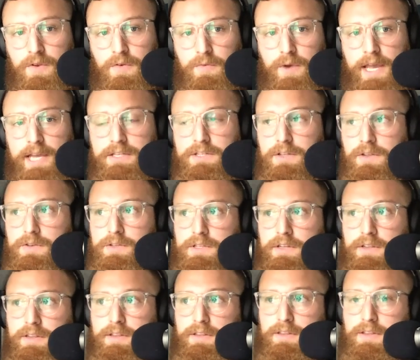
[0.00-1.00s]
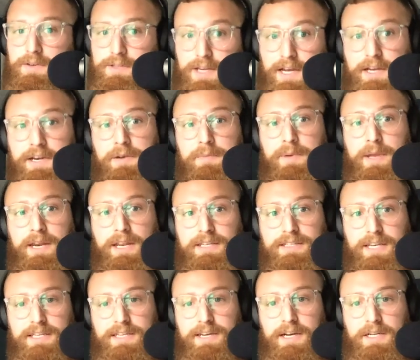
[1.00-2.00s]
right? So those
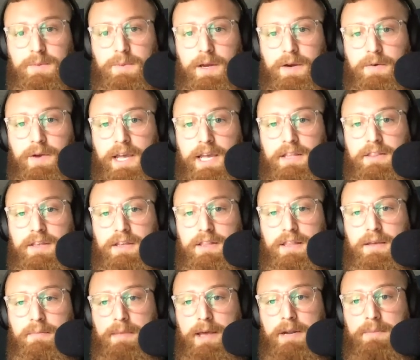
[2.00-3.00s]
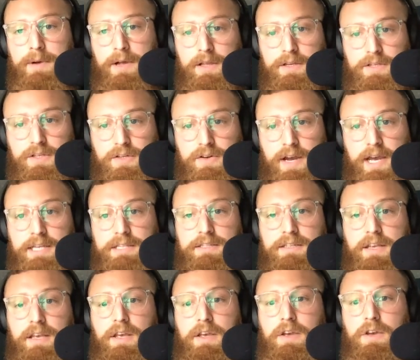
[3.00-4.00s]
underpinnings I talked about, right? That metabolic
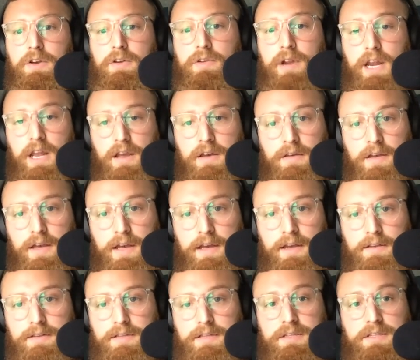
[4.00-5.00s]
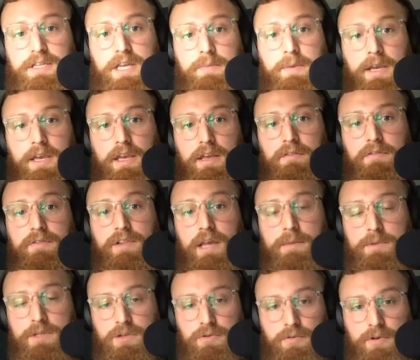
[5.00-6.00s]
stress, creating a systemic
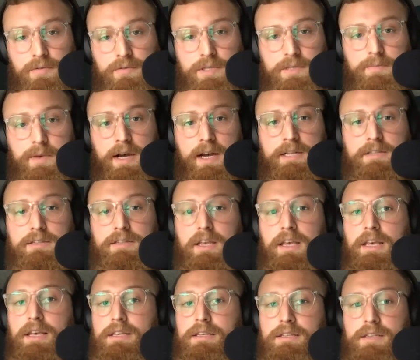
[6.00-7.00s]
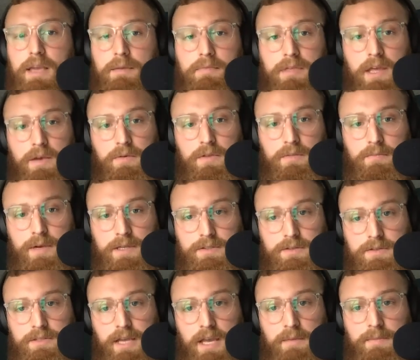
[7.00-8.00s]
inflammatory response, same thing with
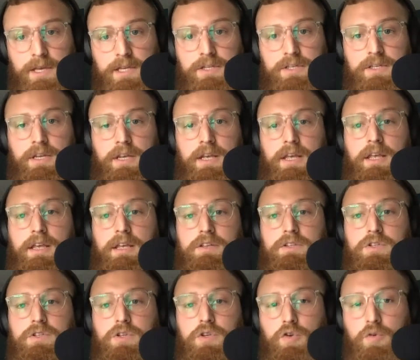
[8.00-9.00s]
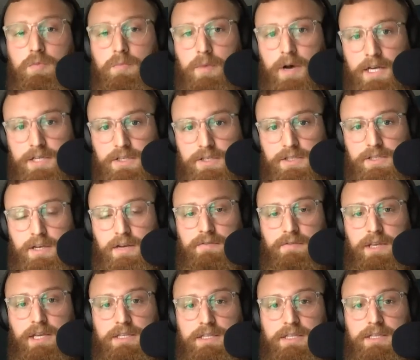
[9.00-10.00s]
muscle damage. Too much of
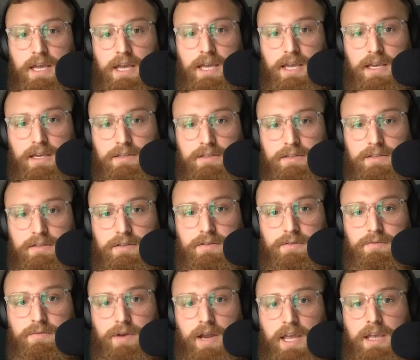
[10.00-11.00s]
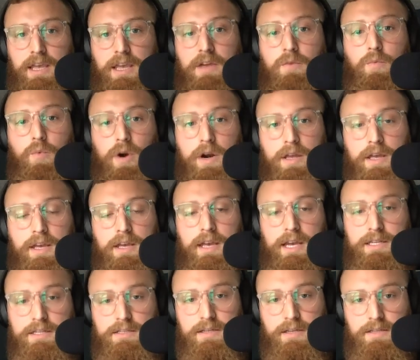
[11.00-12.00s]
these things, right, can work
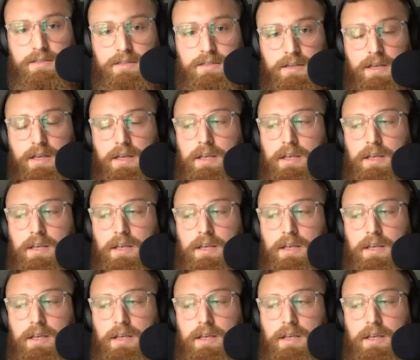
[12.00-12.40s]
against us,